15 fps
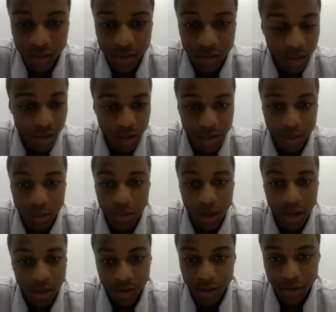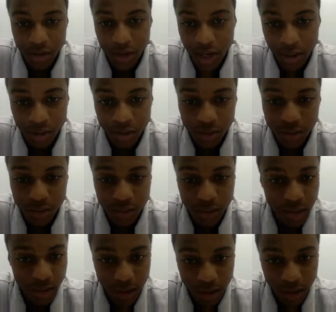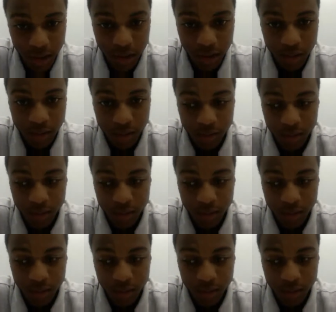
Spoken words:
totally demolish your house, they can,